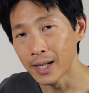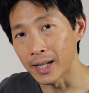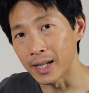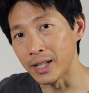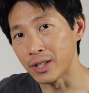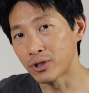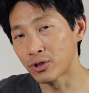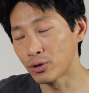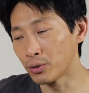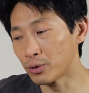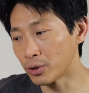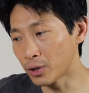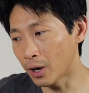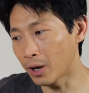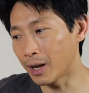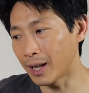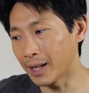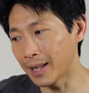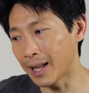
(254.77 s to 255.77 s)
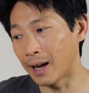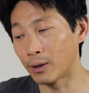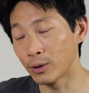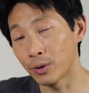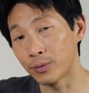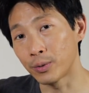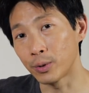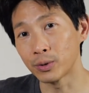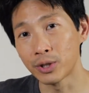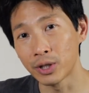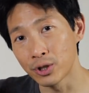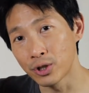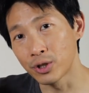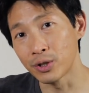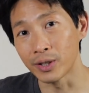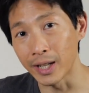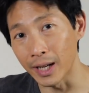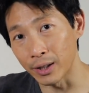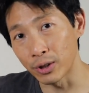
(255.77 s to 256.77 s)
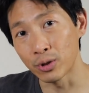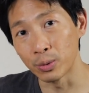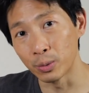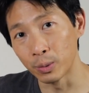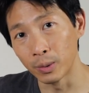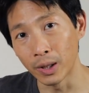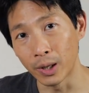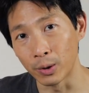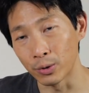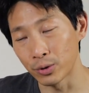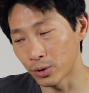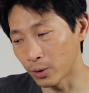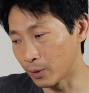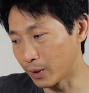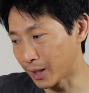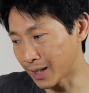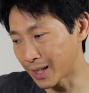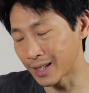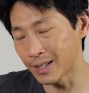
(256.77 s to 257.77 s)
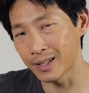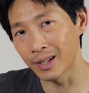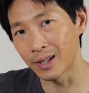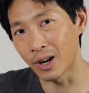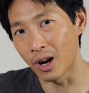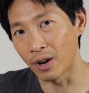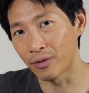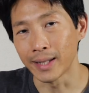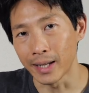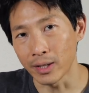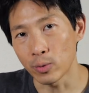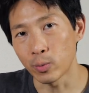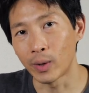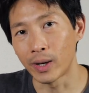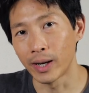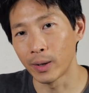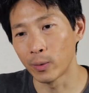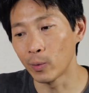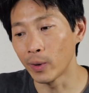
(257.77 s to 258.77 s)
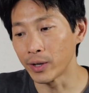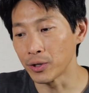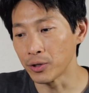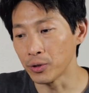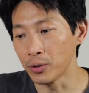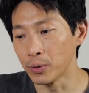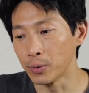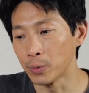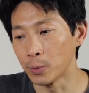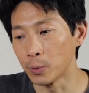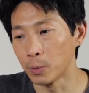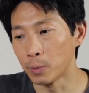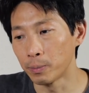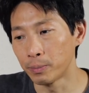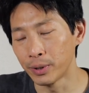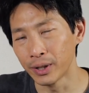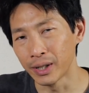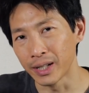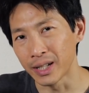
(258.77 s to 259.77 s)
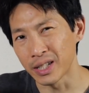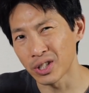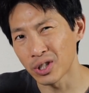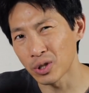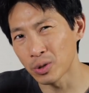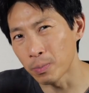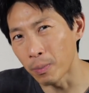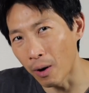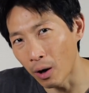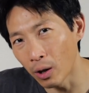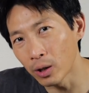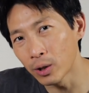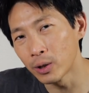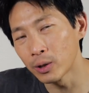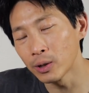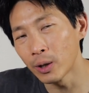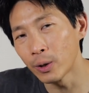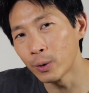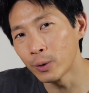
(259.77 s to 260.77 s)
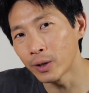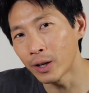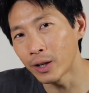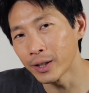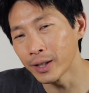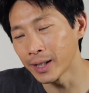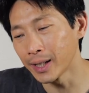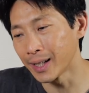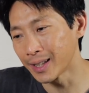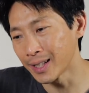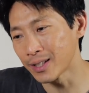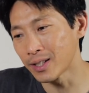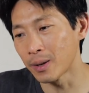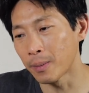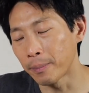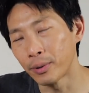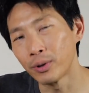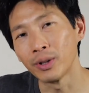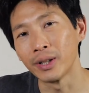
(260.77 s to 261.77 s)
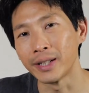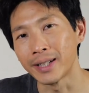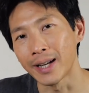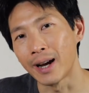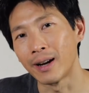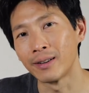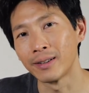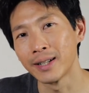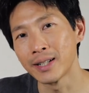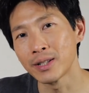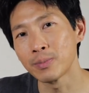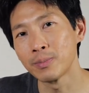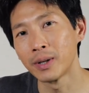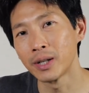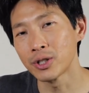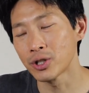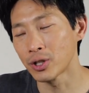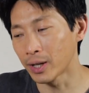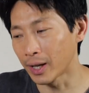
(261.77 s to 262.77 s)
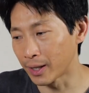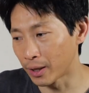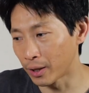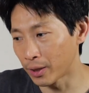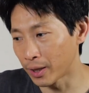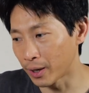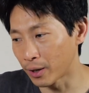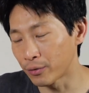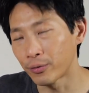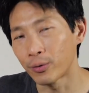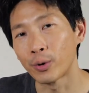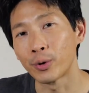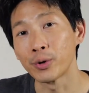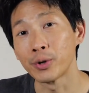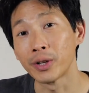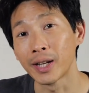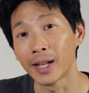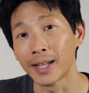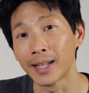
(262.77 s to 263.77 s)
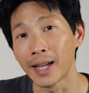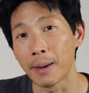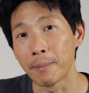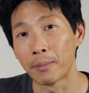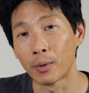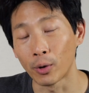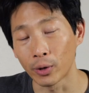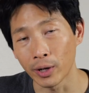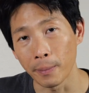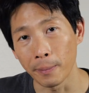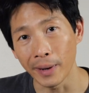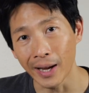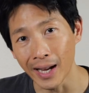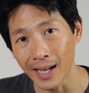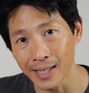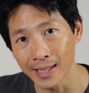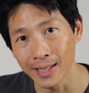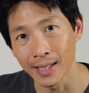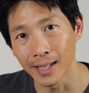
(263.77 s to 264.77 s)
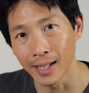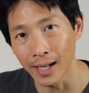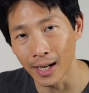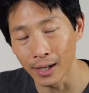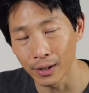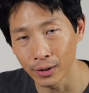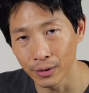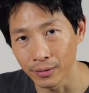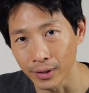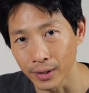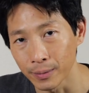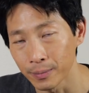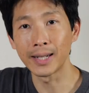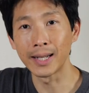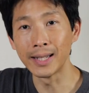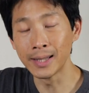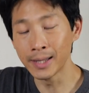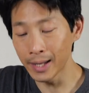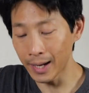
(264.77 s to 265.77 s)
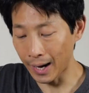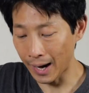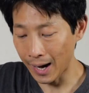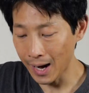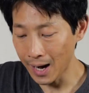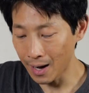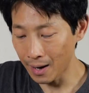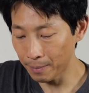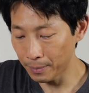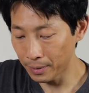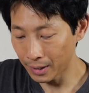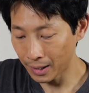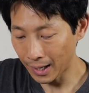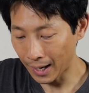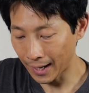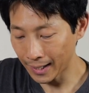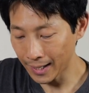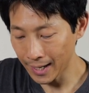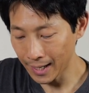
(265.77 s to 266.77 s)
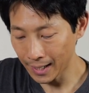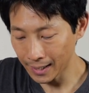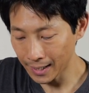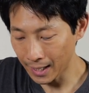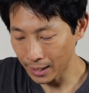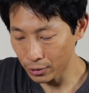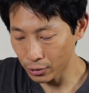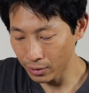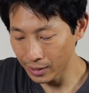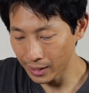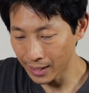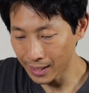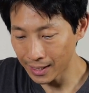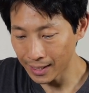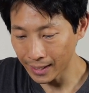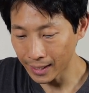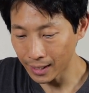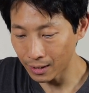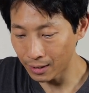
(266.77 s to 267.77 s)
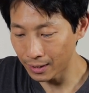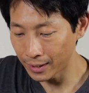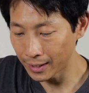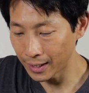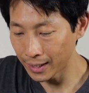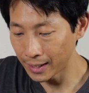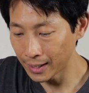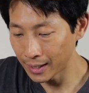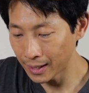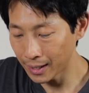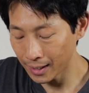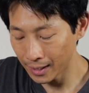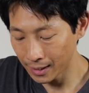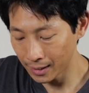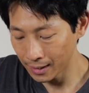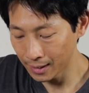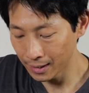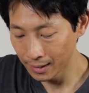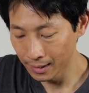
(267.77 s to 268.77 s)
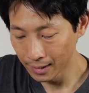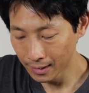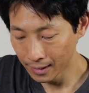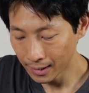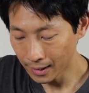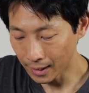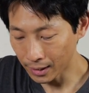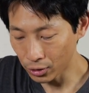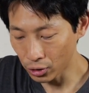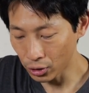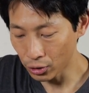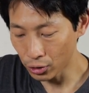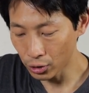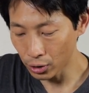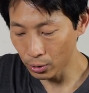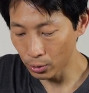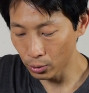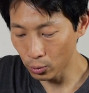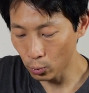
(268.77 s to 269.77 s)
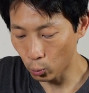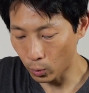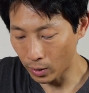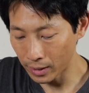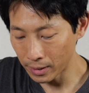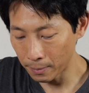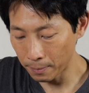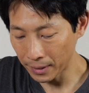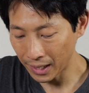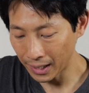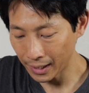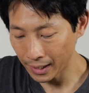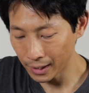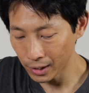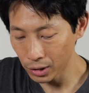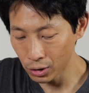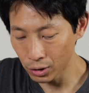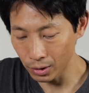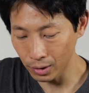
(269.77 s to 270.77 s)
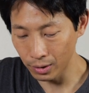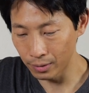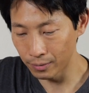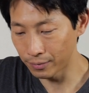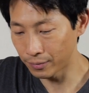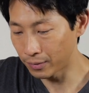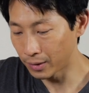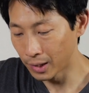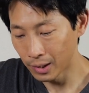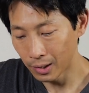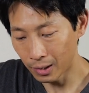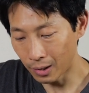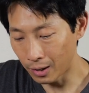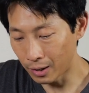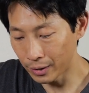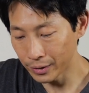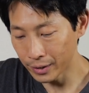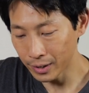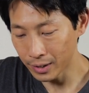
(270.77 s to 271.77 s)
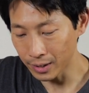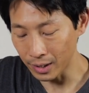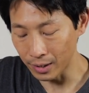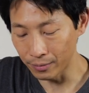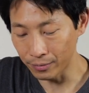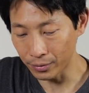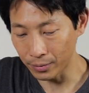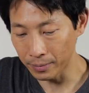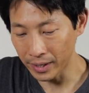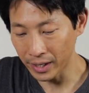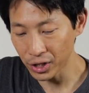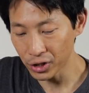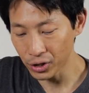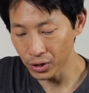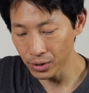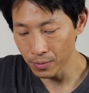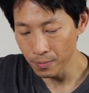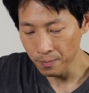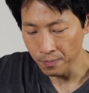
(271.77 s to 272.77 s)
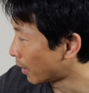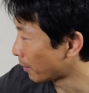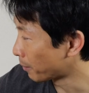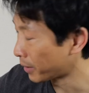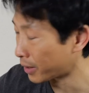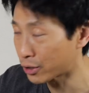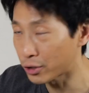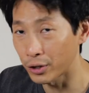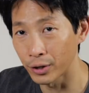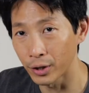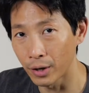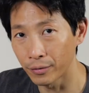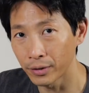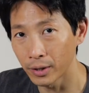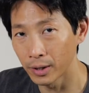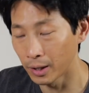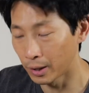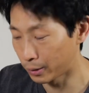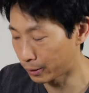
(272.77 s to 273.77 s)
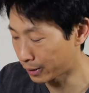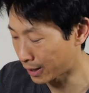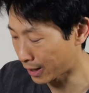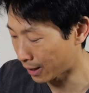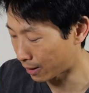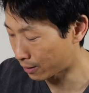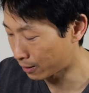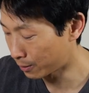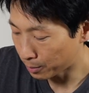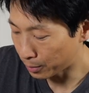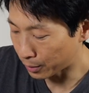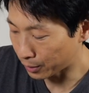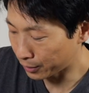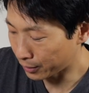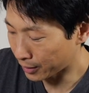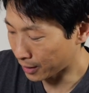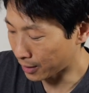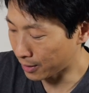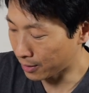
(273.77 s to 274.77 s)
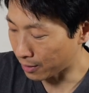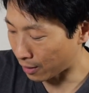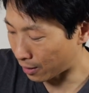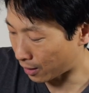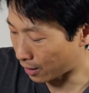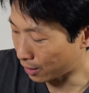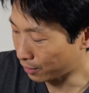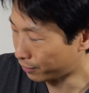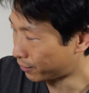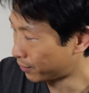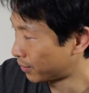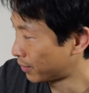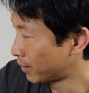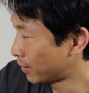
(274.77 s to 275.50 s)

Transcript: is to not allow the voltage to get too low, so it cuts it off. That's why when you put a smaller load on it, it doesn't pull it down as much, and therefore you can get more capacity out of it. In the app, I can't actually click on anything. It just shows one page of all this information. I'm gonna turn off the load now, pull these off.